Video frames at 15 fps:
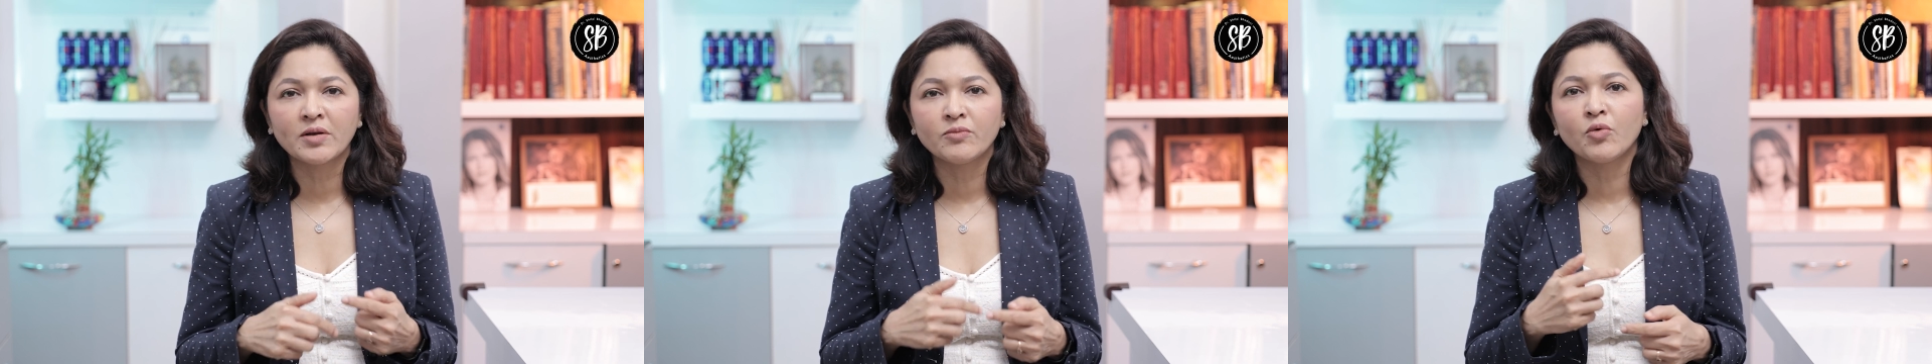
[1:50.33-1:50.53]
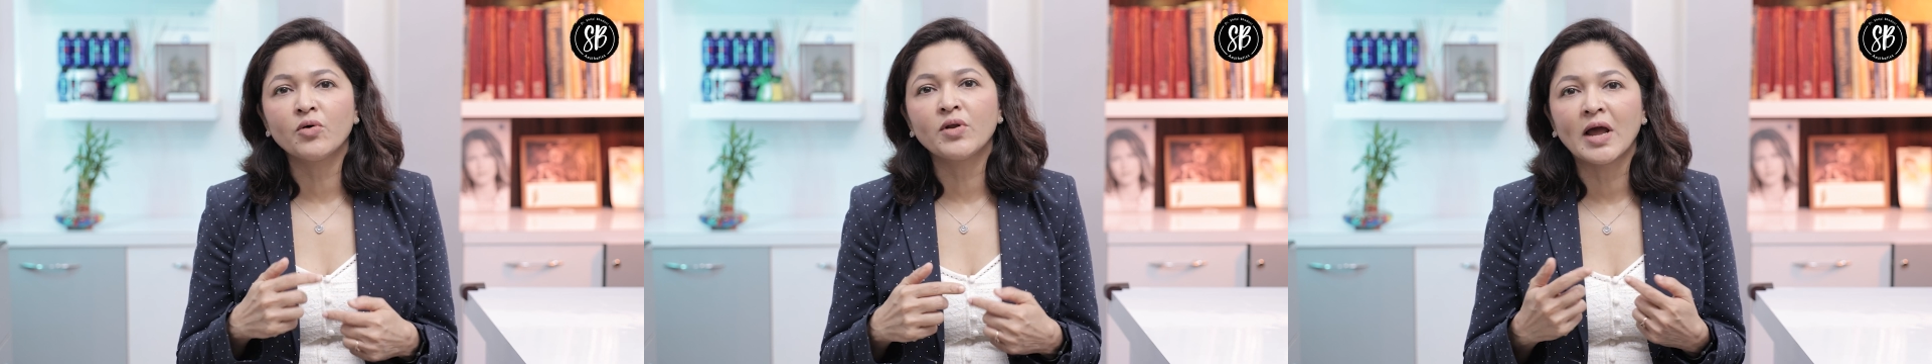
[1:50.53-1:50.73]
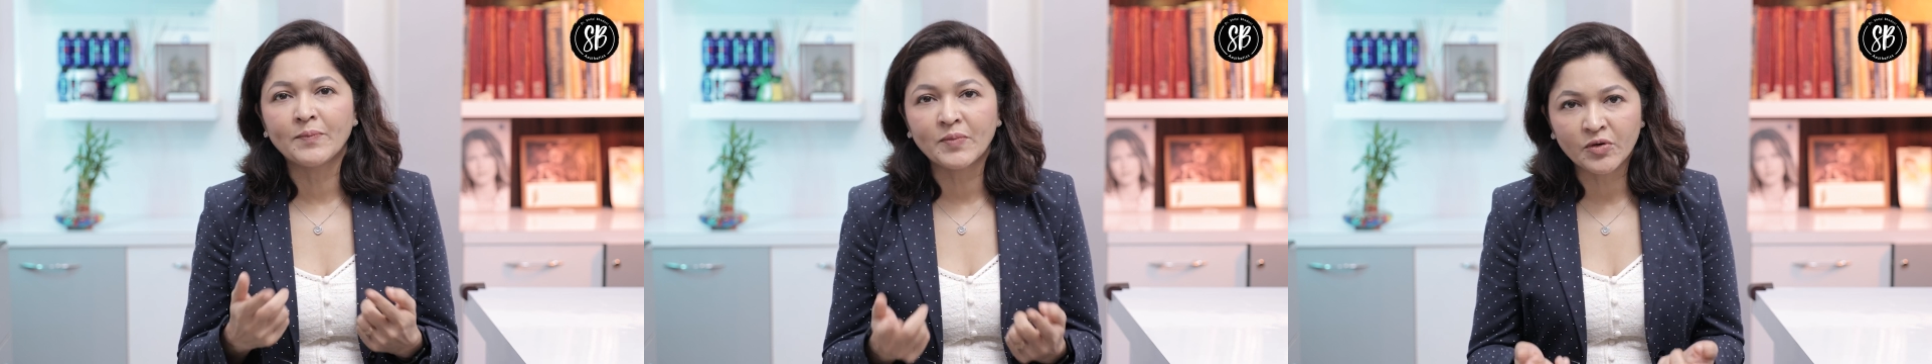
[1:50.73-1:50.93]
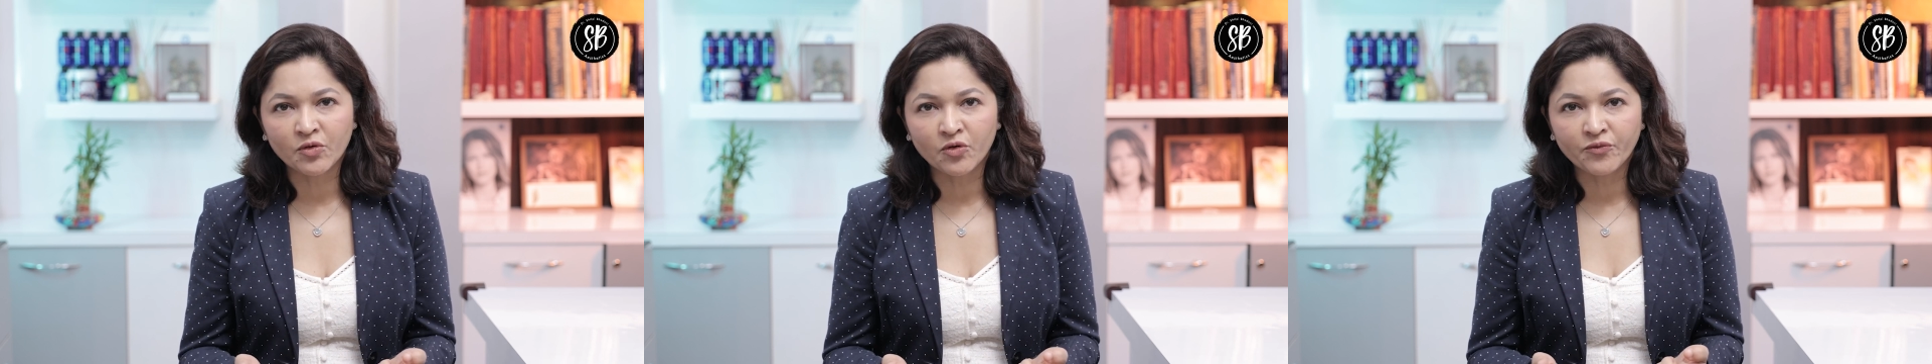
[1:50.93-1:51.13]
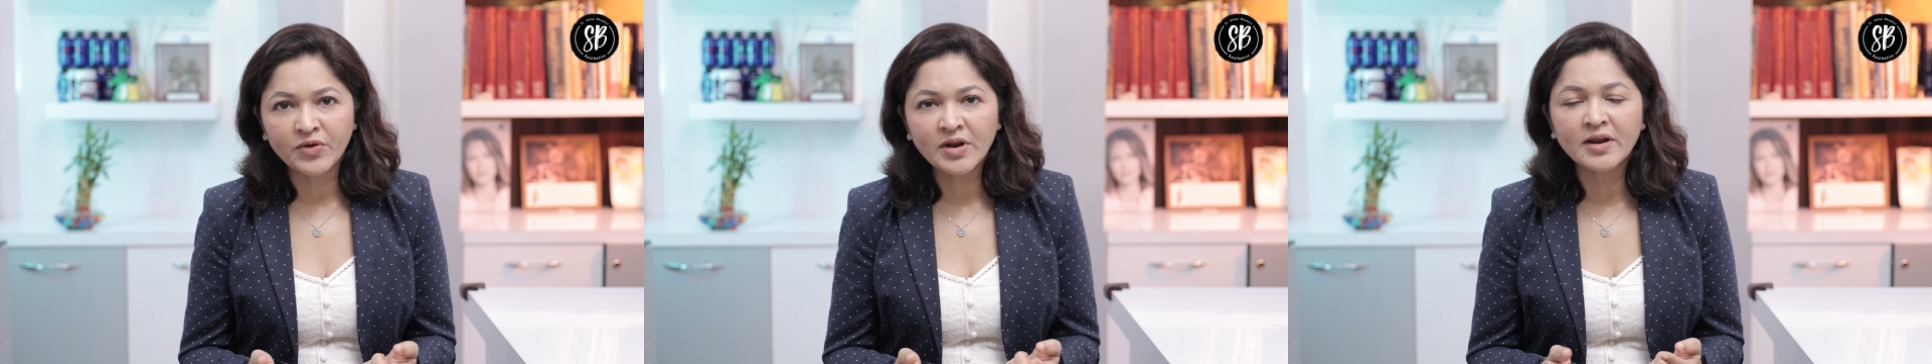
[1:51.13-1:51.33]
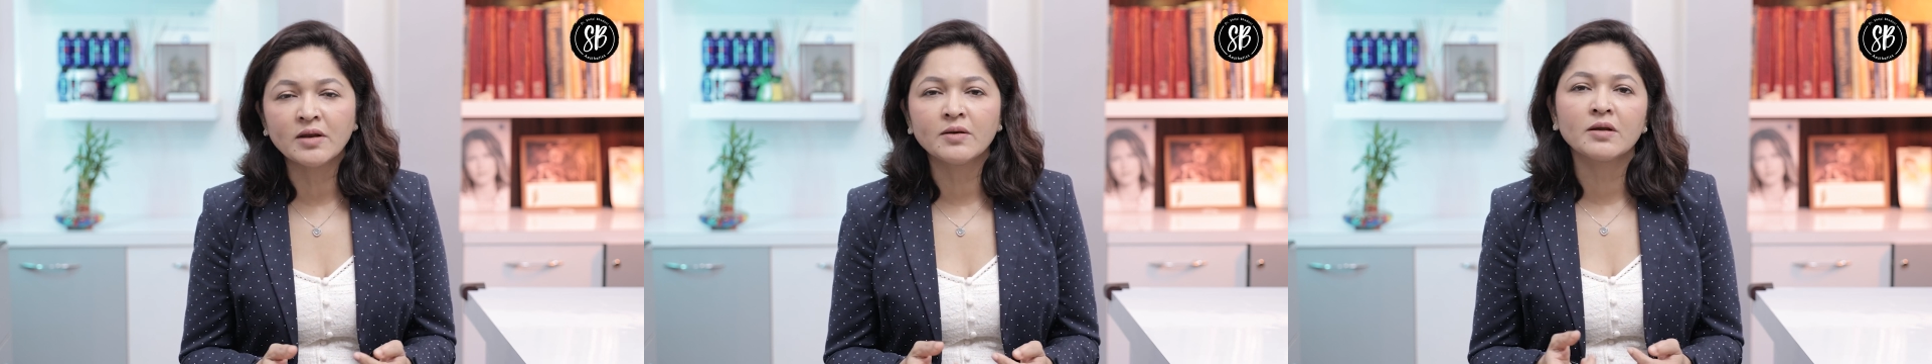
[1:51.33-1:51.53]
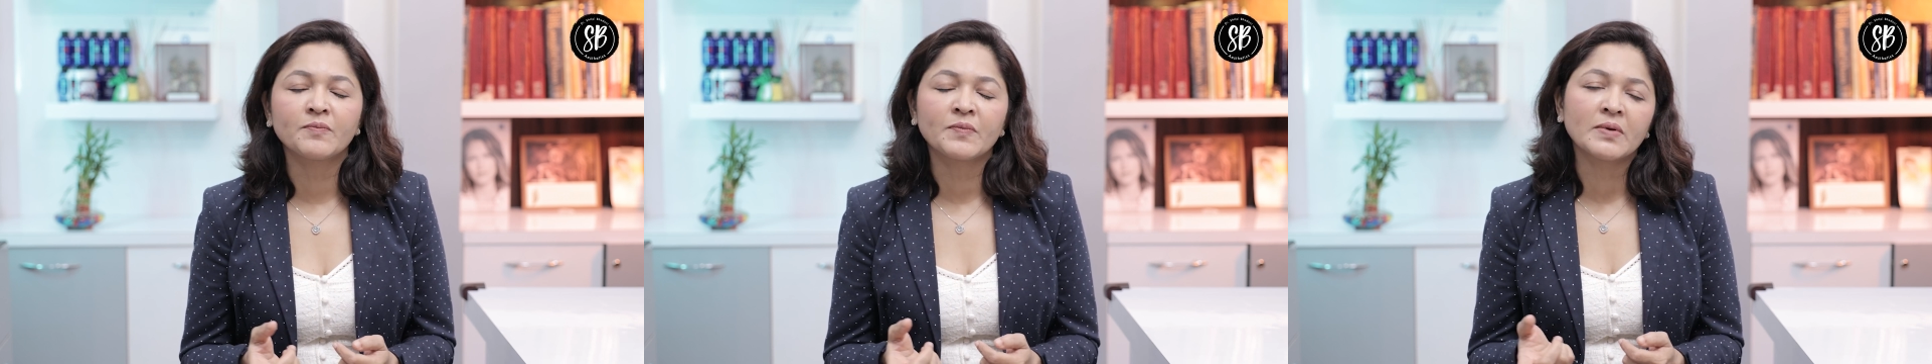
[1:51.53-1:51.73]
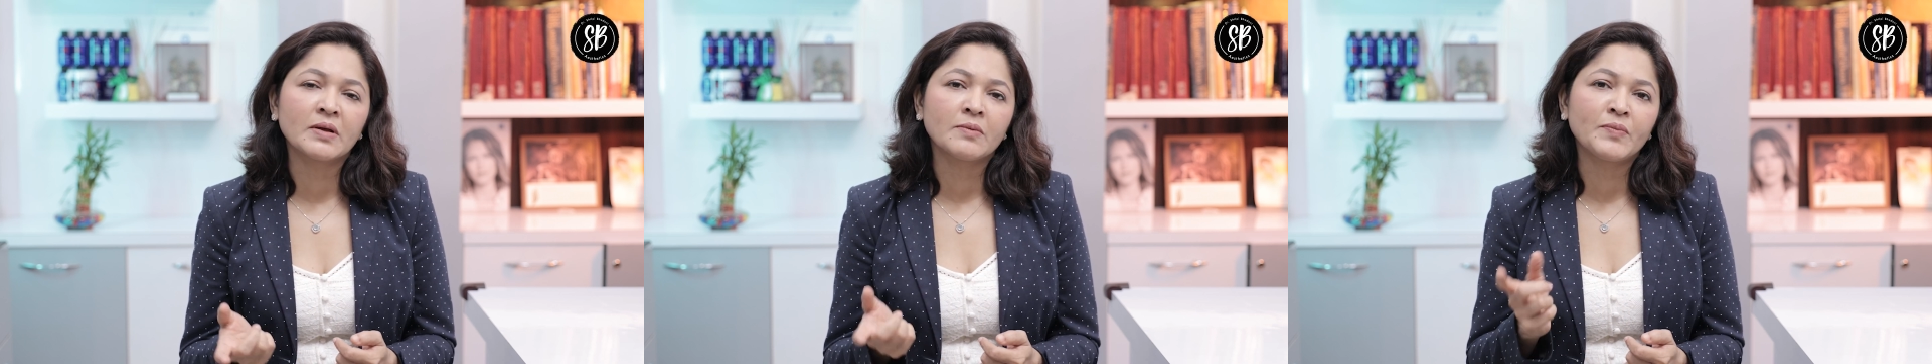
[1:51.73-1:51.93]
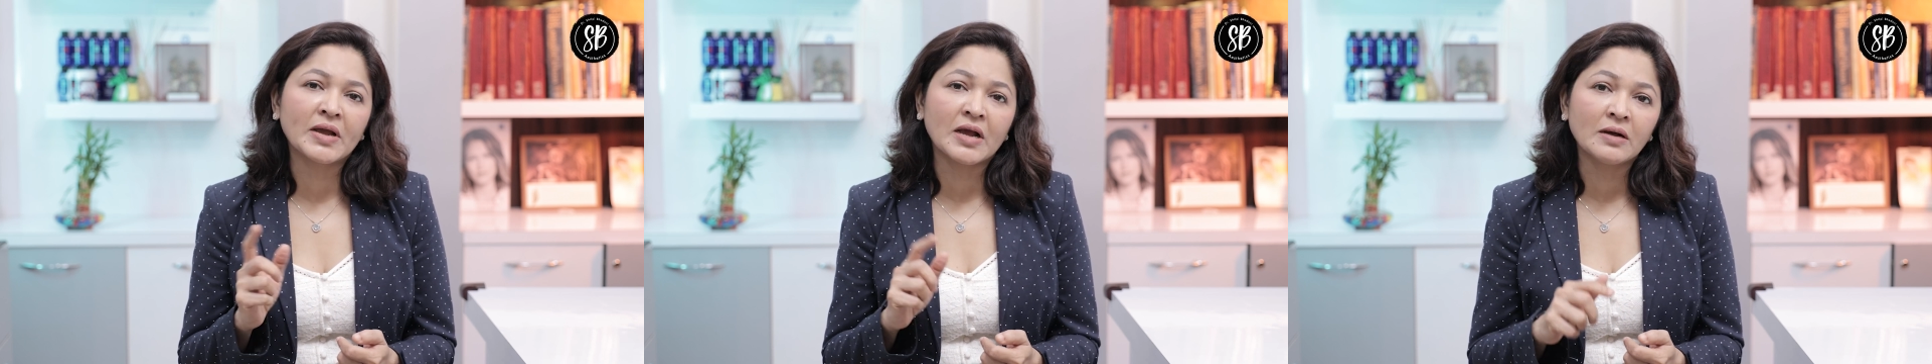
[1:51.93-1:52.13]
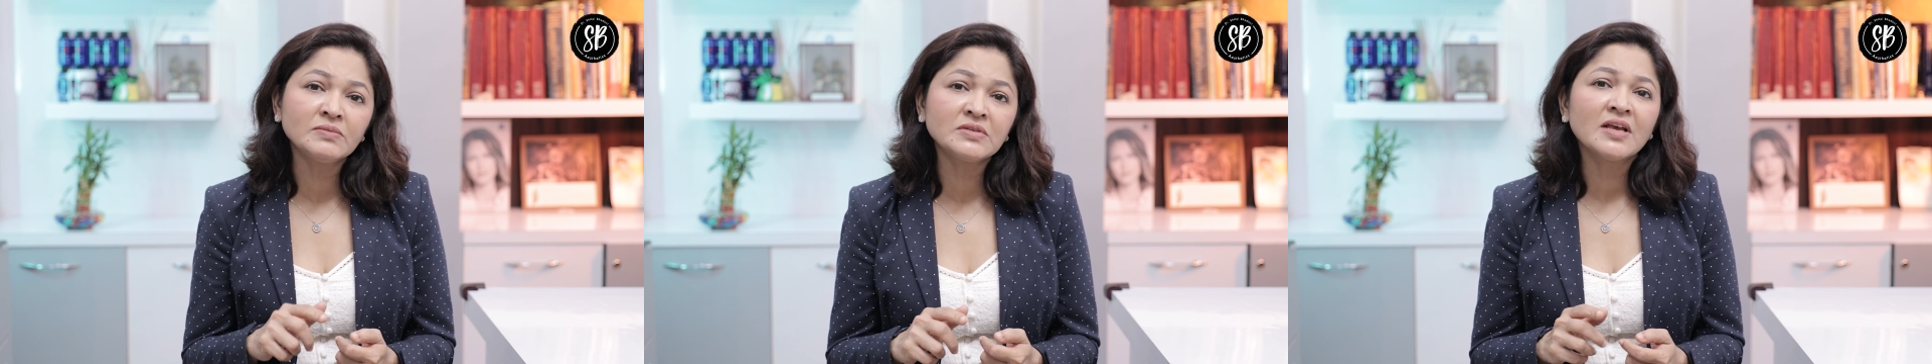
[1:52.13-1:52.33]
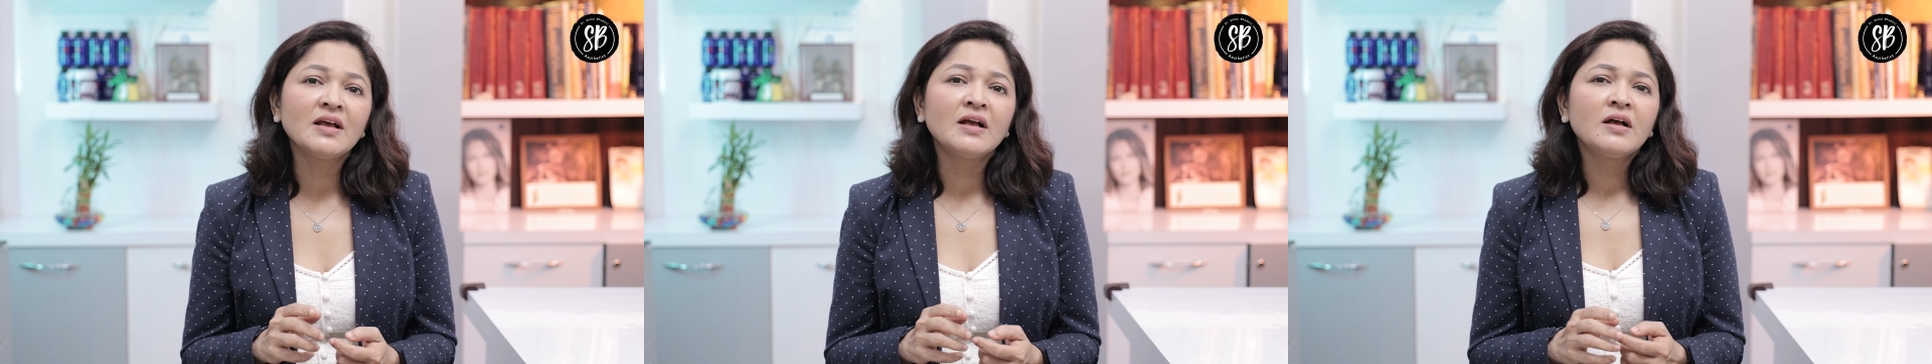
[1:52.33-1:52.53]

and more hypertrophic, and it becomes